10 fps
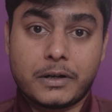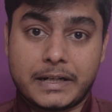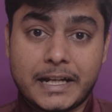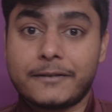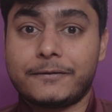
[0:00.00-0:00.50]

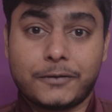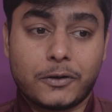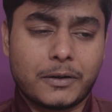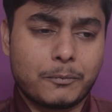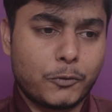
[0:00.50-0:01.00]
dig
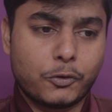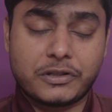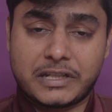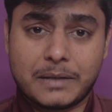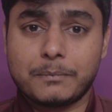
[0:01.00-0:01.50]
for more
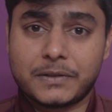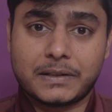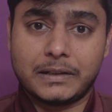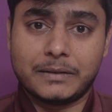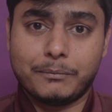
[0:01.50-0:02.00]
gems
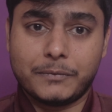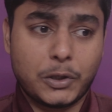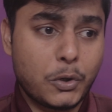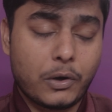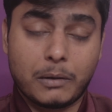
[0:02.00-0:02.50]
in
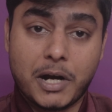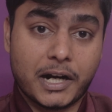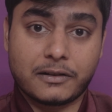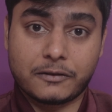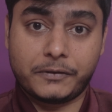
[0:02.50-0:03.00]
local
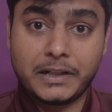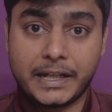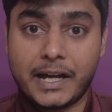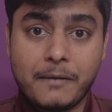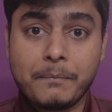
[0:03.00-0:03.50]
markets of
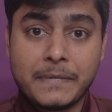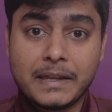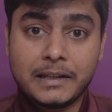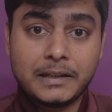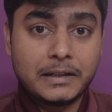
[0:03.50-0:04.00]
India,
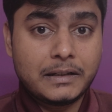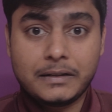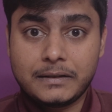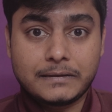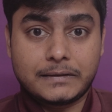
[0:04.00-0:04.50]

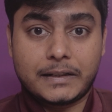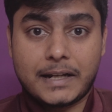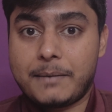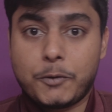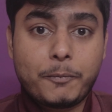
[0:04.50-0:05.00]
then
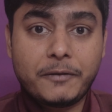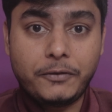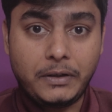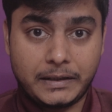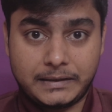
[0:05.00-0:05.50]
I'm open
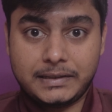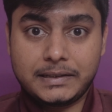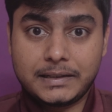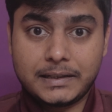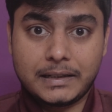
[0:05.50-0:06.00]
for it.
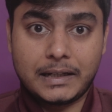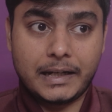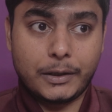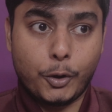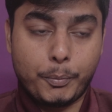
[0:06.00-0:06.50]

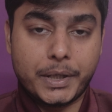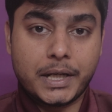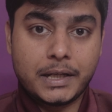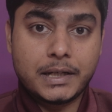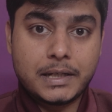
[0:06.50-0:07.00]
I hope,
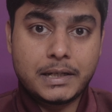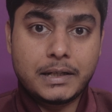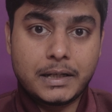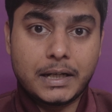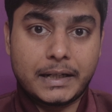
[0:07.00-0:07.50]

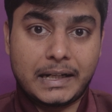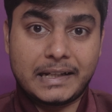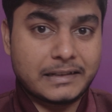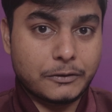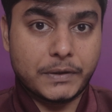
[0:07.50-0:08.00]
at
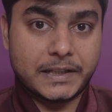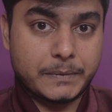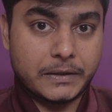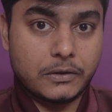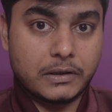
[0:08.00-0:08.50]
least in West
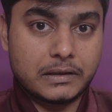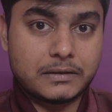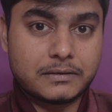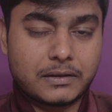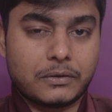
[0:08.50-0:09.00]
Bengal.
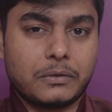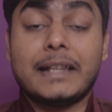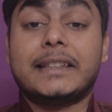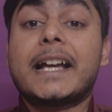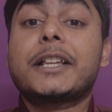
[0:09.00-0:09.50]
So,
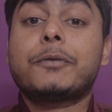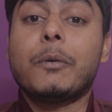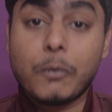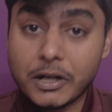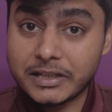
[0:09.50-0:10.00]
and thanks for
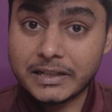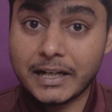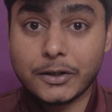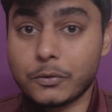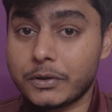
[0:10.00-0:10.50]
watching.
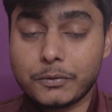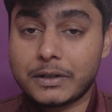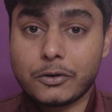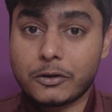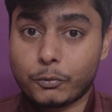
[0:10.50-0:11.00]
I know you are
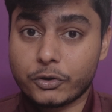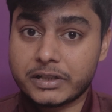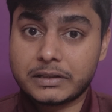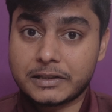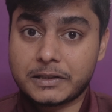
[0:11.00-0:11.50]
not
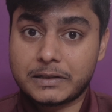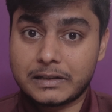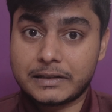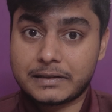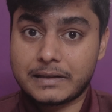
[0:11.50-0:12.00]
watching this
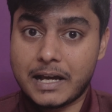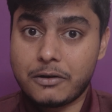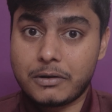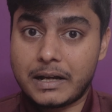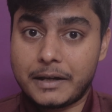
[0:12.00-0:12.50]
till this
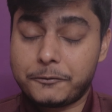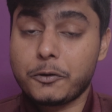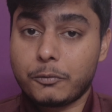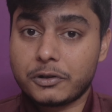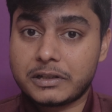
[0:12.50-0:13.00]
now. If
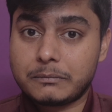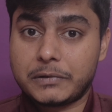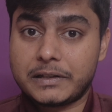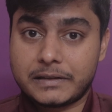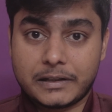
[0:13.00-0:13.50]
you are watching,
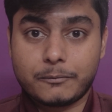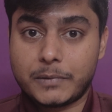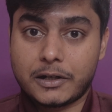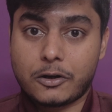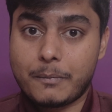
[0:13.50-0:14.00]
please give
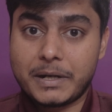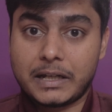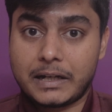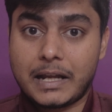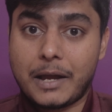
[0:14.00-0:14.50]
me a comment
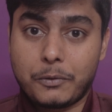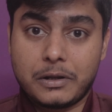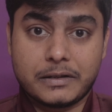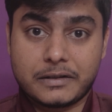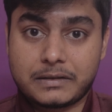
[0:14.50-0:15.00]
and I
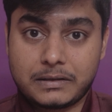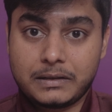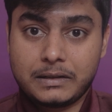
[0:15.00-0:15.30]
will just